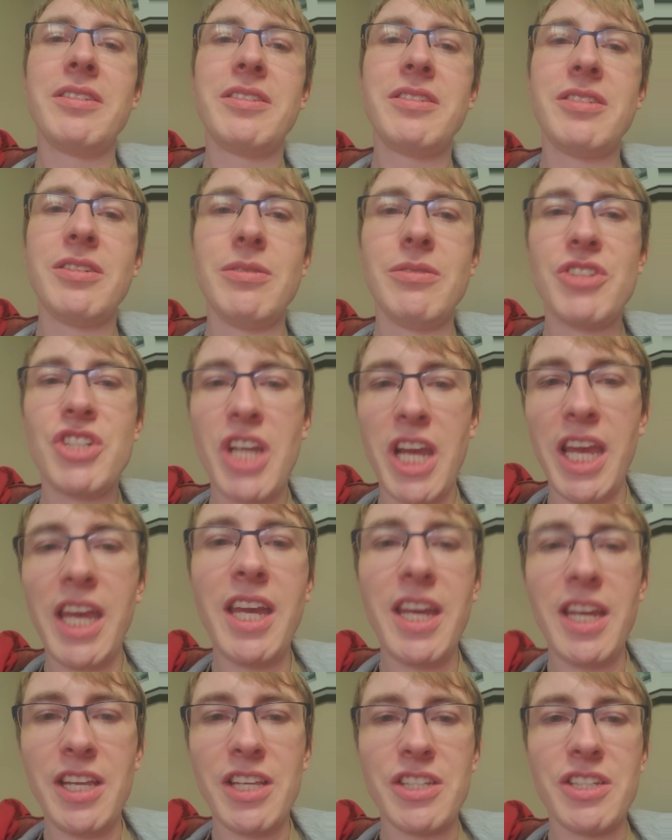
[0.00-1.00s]
to
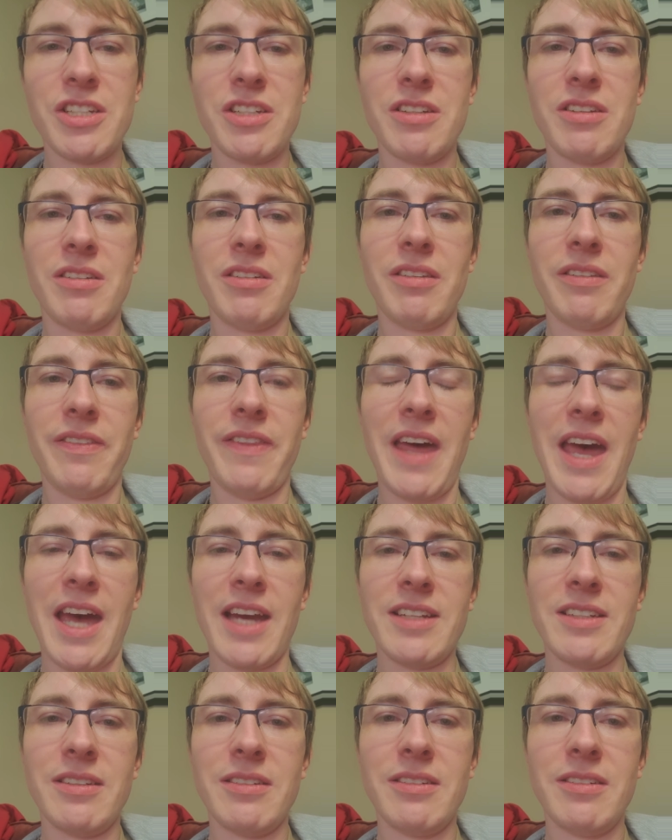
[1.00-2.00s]
change
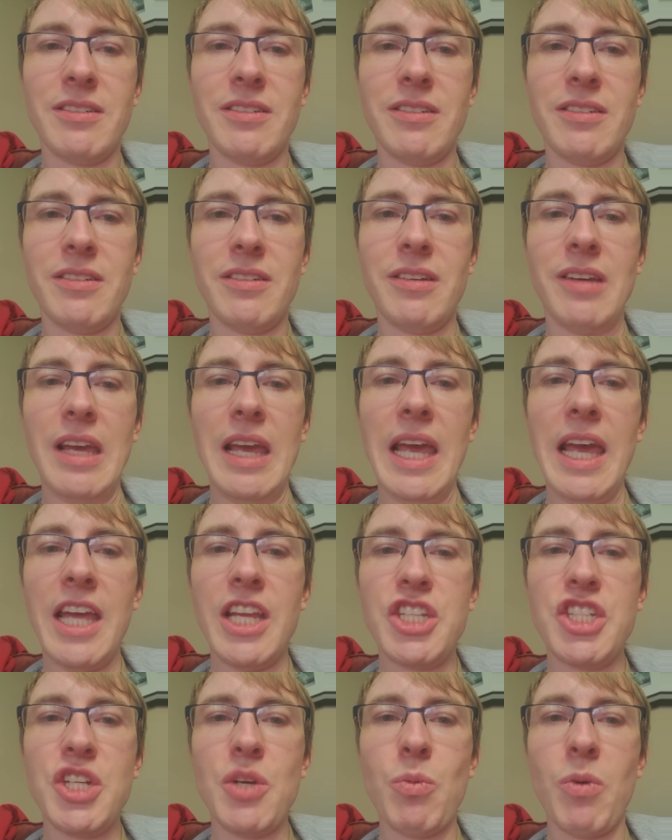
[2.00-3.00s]
that.
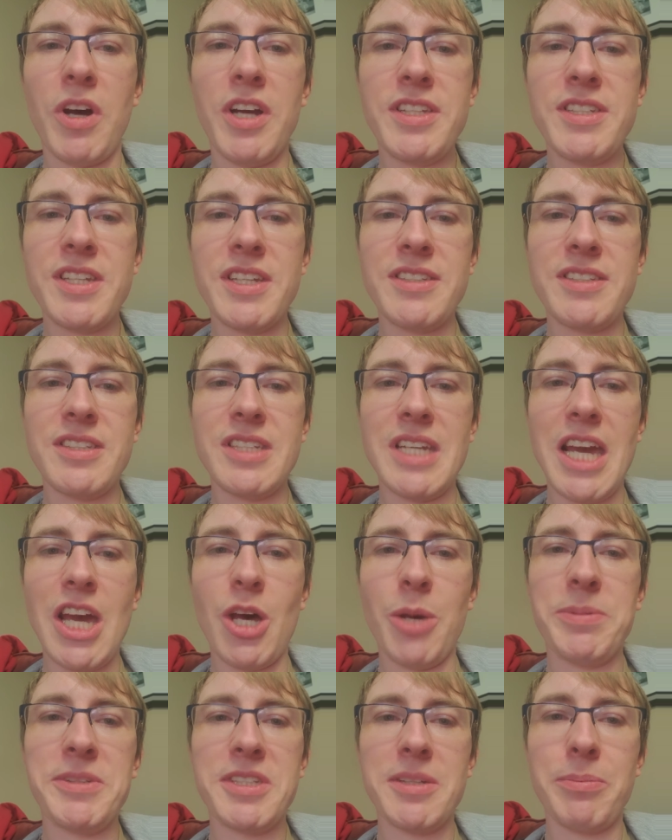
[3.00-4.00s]
And she wants us to
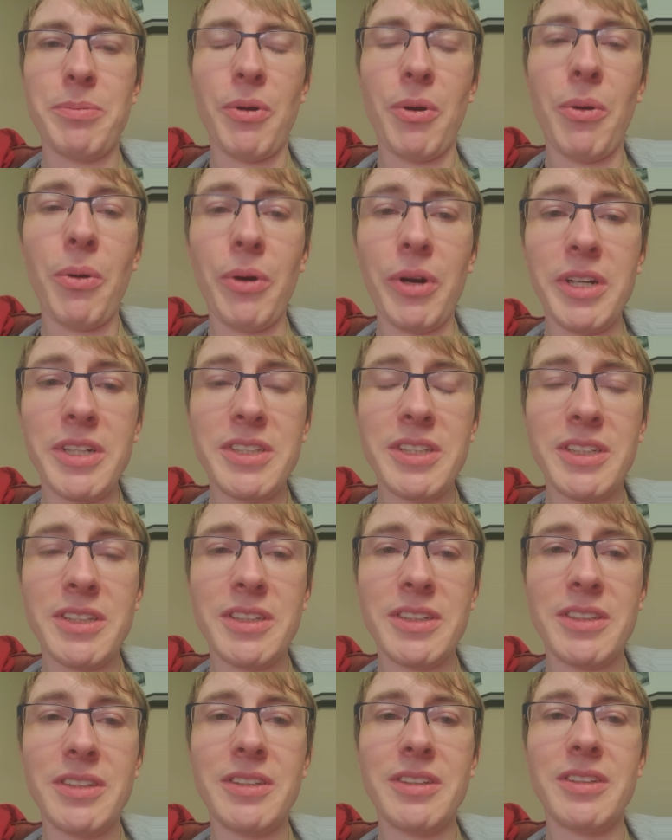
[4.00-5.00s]
help support
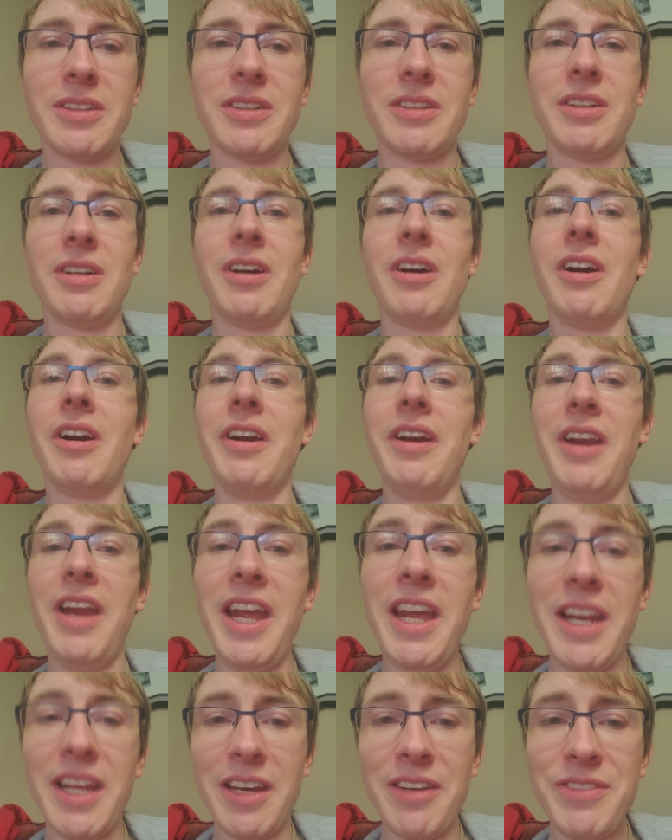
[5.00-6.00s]
our
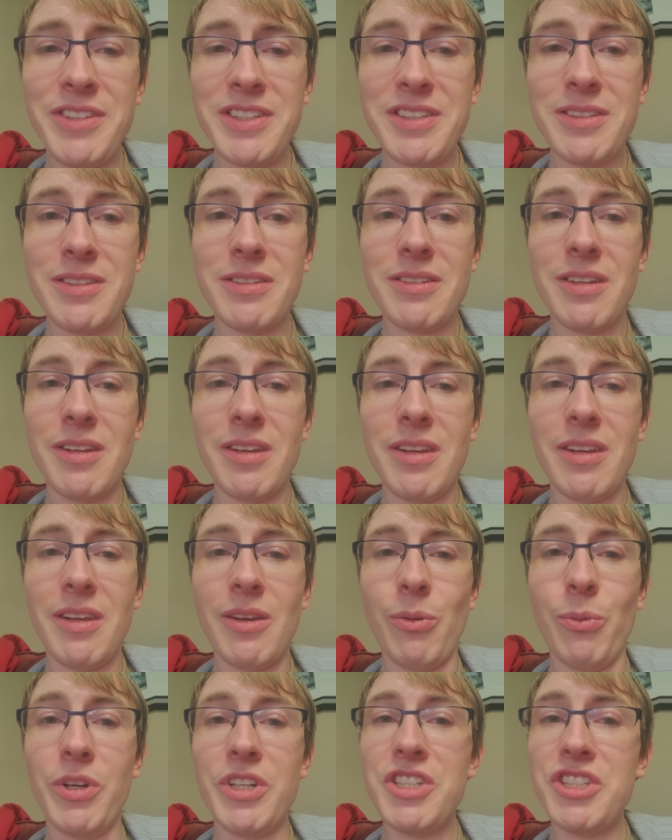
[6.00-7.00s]
natives,
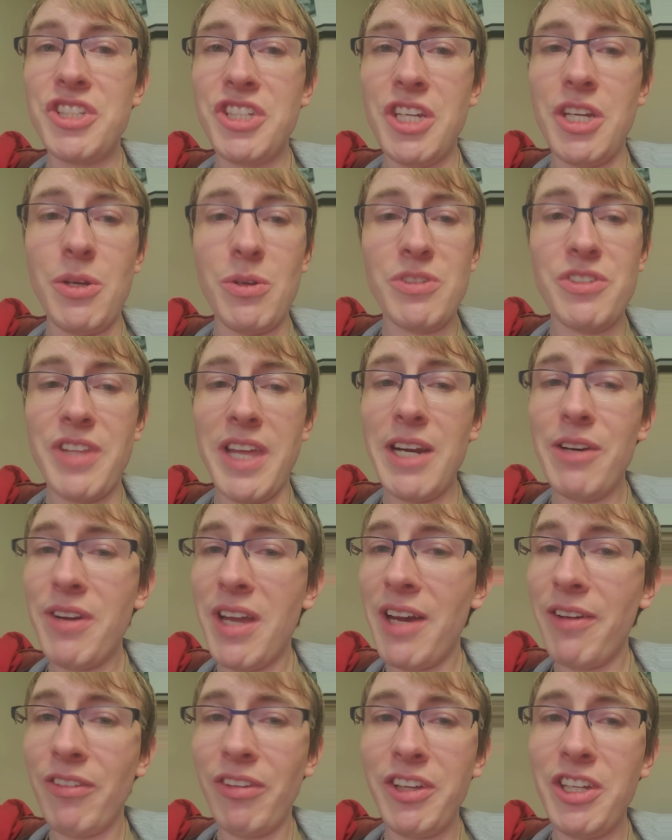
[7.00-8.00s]
which is huge. They don't
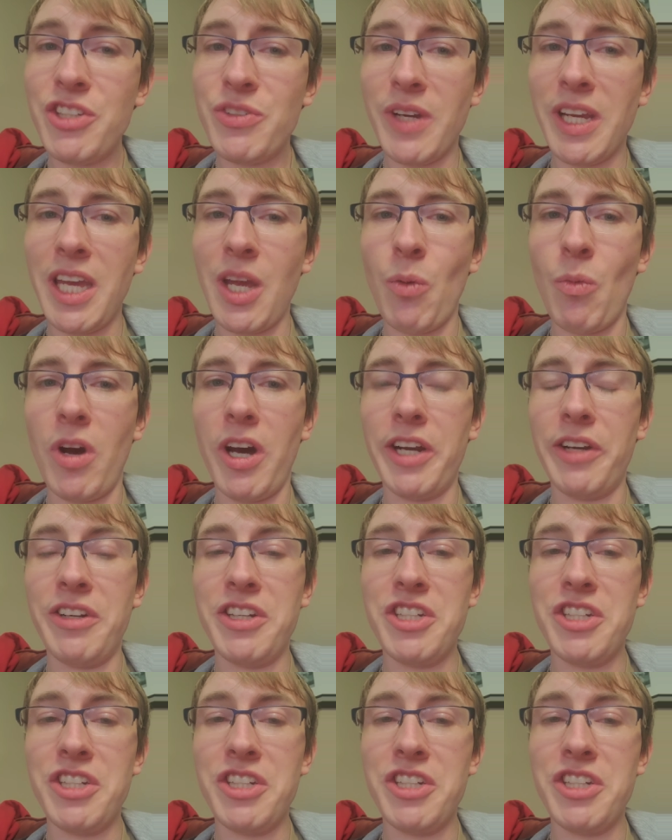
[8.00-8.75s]
have clean drinking water,